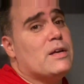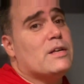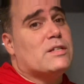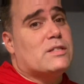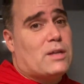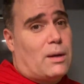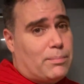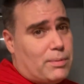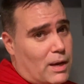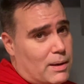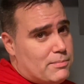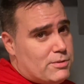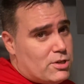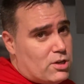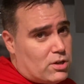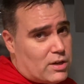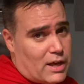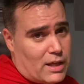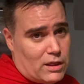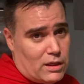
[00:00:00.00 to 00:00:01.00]
Sometimes
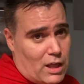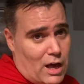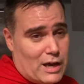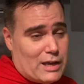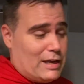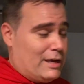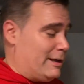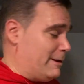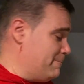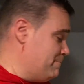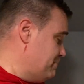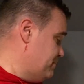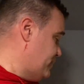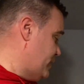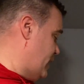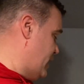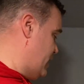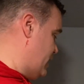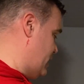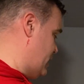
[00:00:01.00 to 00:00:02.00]
you'll get lucky
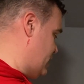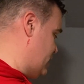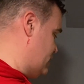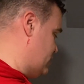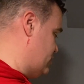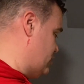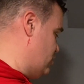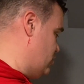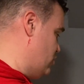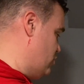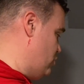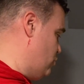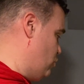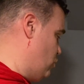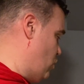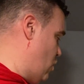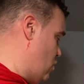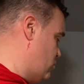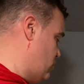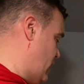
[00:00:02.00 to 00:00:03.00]
and you
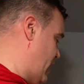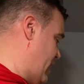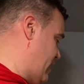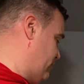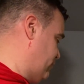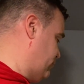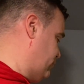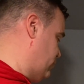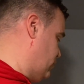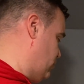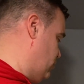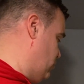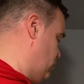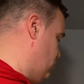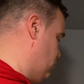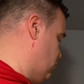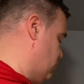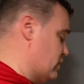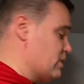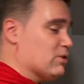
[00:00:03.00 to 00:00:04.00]
won't have
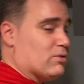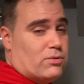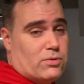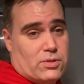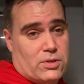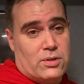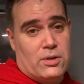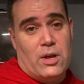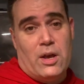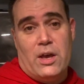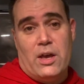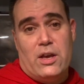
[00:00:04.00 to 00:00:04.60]
to reduce.